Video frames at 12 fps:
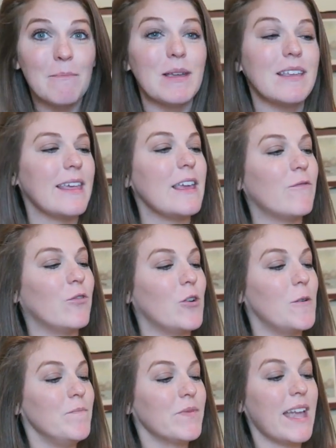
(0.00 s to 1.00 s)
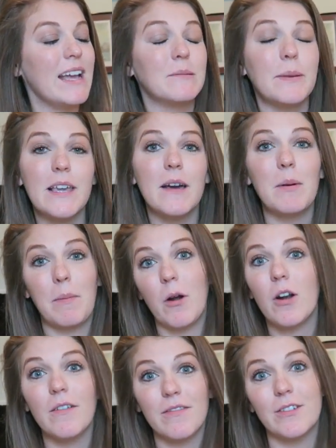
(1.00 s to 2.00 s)
be thankful has become a
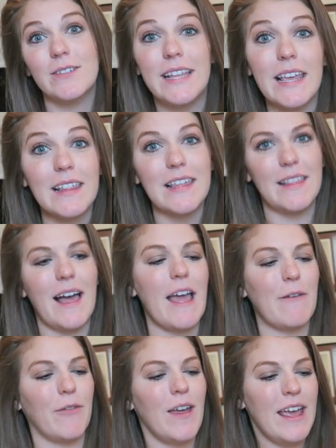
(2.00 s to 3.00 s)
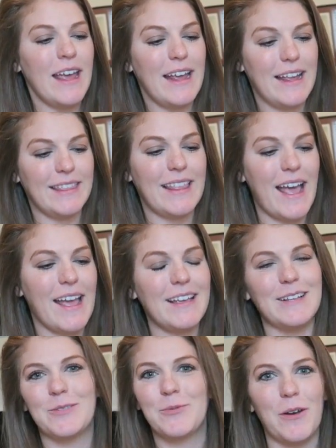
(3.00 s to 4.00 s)
part of their daily life and
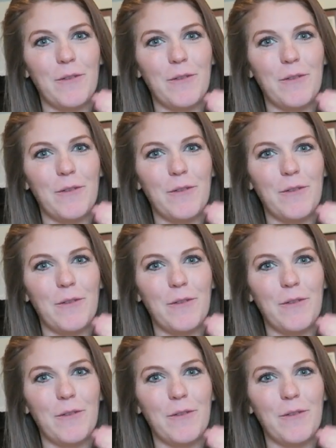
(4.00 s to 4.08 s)
that is